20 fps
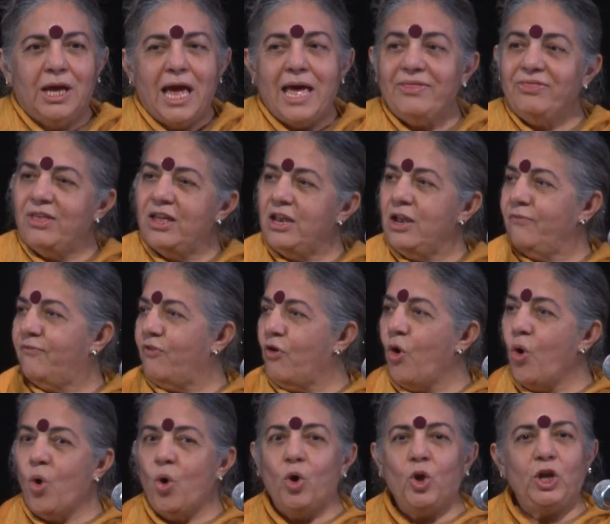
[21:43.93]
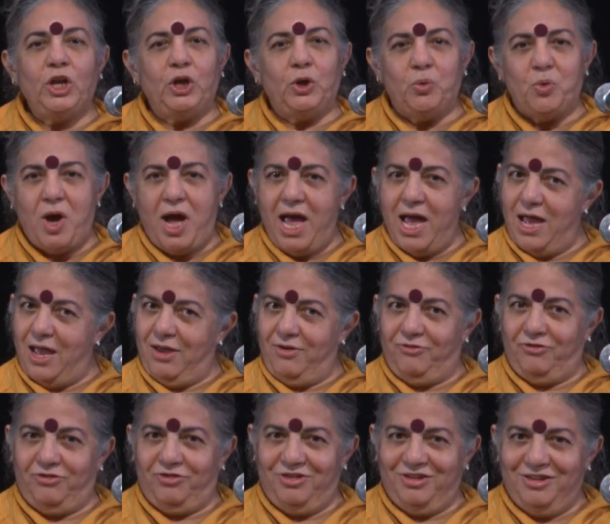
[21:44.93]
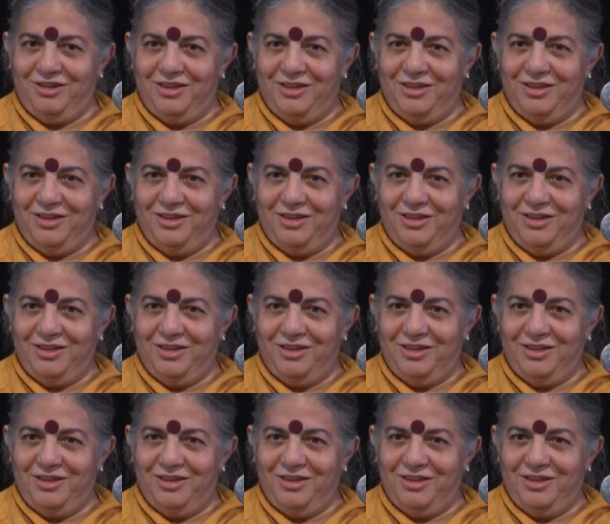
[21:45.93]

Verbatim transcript: and then if all you have